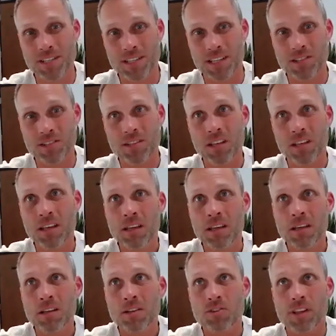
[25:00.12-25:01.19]
business.
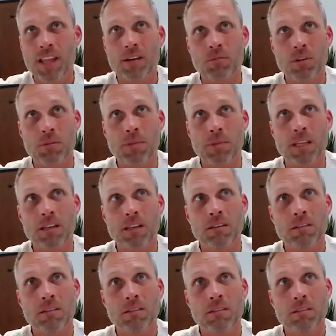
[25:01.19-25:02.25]
So that would have
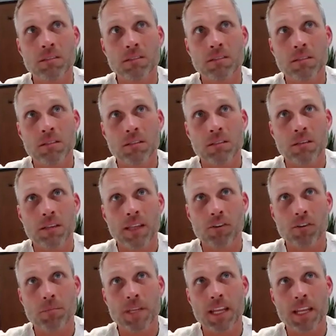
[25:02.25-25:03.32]
been
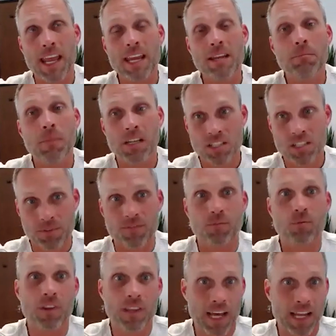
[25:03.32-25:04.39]
8 months
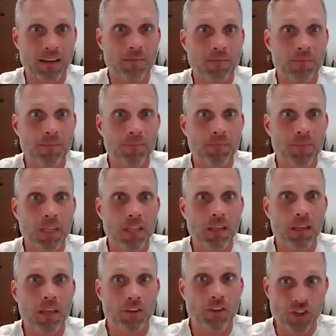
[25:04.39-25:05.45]
before that.
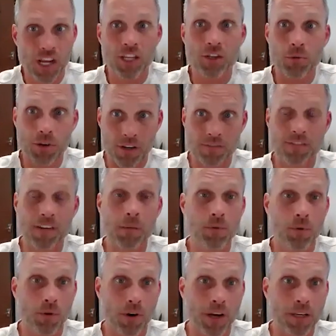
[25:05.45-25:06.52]
In January and
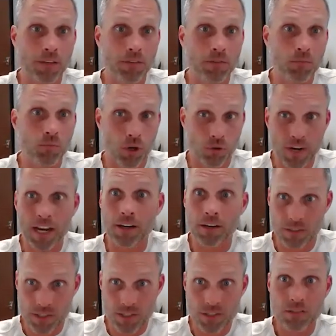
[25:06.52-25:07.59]
February were
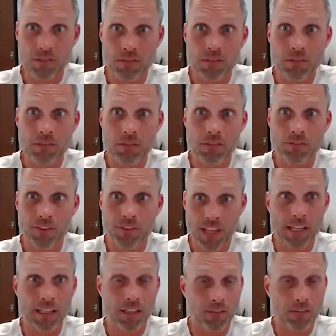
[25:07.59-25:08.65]
records for
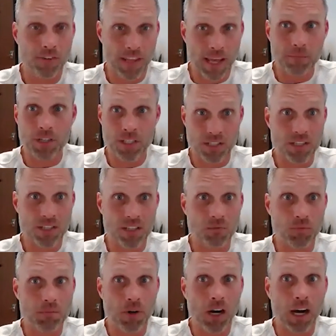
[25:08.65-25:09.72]
that business that
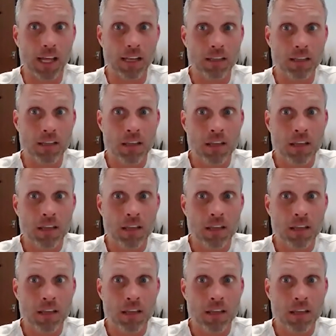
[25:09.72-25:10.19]
we bought.